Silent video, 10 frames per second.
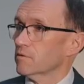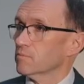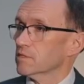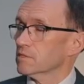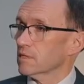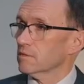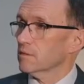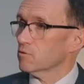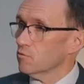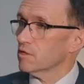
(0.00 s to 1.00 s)
we see the
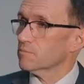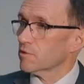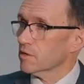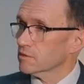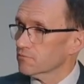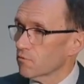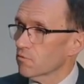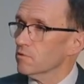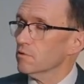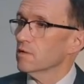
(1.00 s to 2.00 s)
unit price
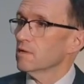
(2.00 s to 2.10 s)
fall.